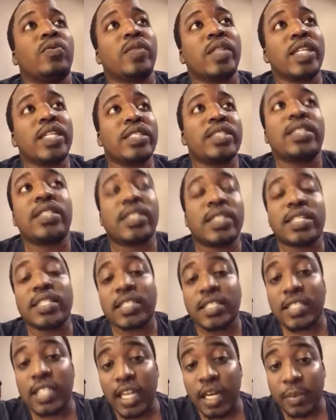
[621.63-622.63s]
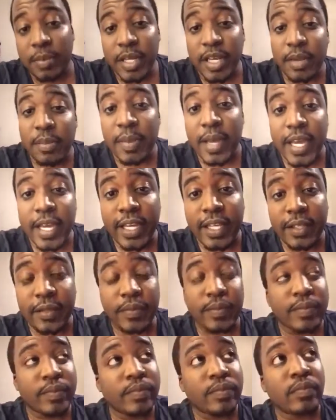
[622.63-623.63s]
These decisions that are being made
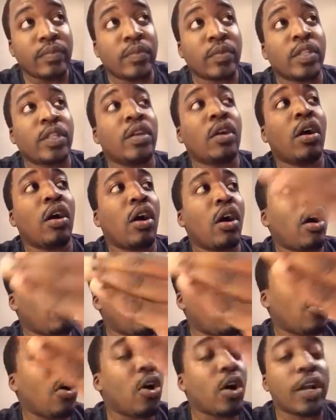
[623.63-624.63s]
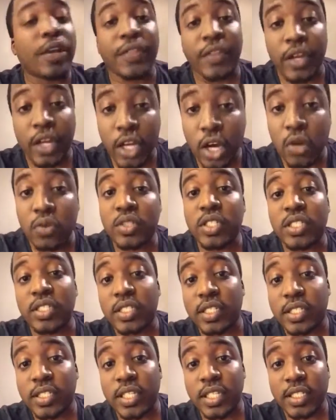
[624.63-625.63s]
are the coach's
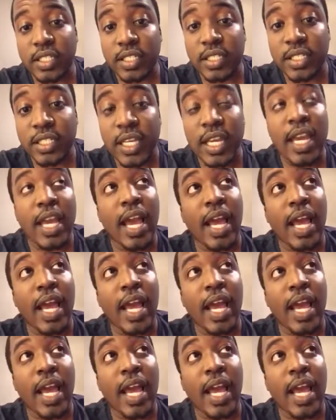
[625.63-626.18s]
decisions.